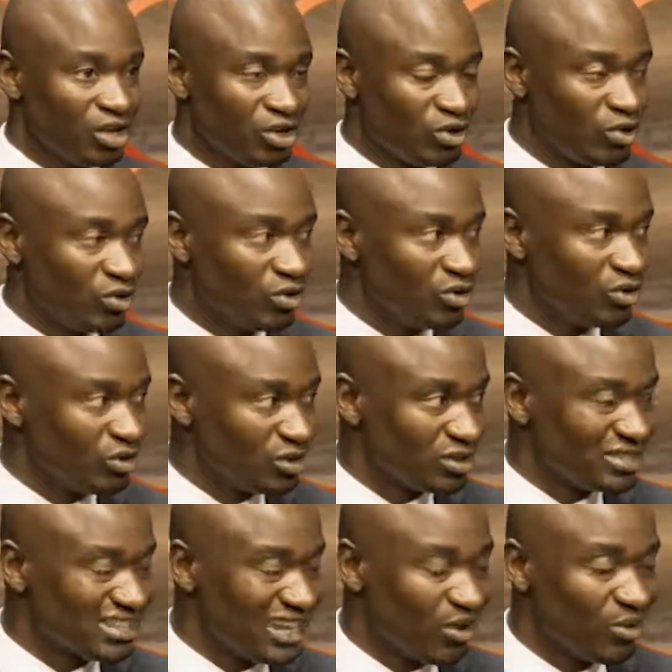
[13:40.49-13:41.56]
to
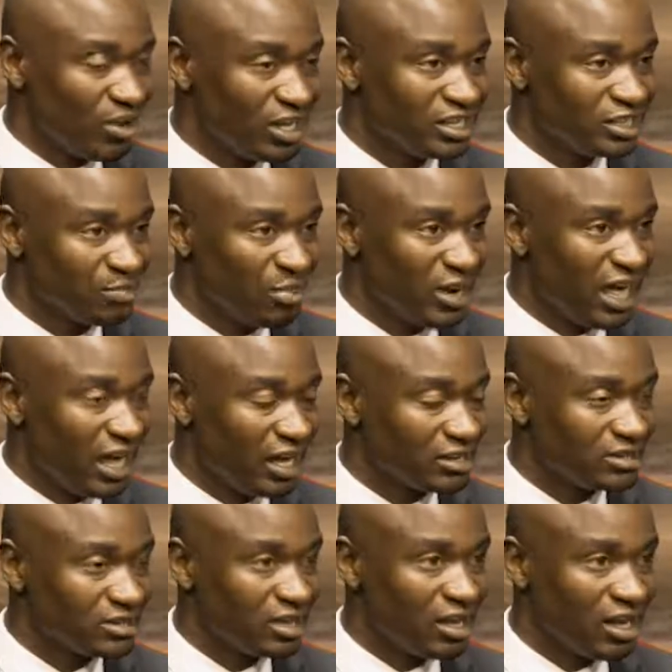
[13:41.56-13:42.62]
tell his
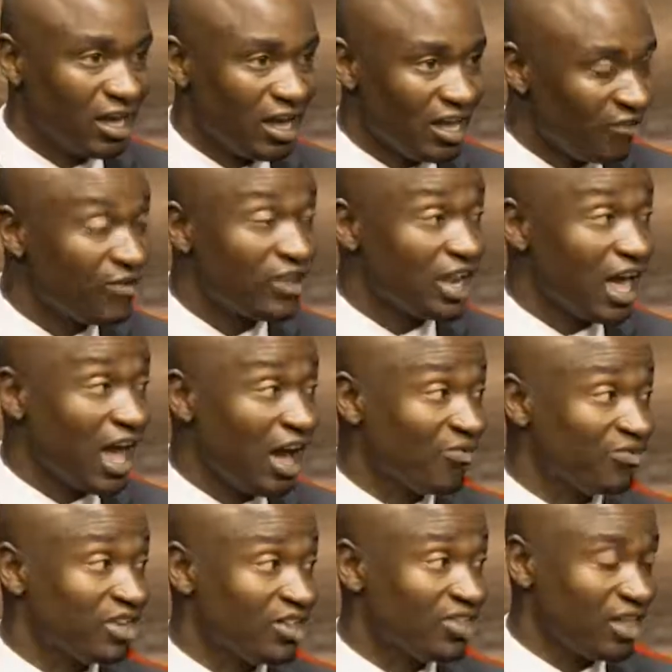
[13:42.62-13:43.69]
players, even
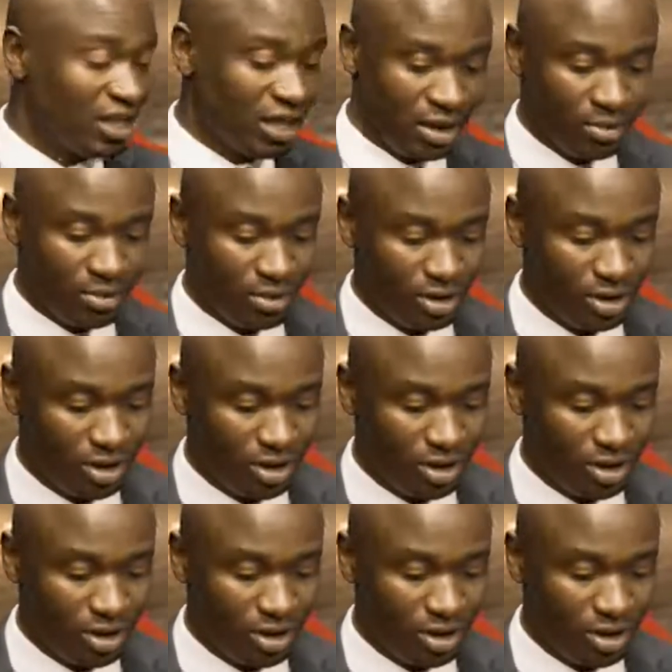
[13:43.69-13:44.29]
after the game.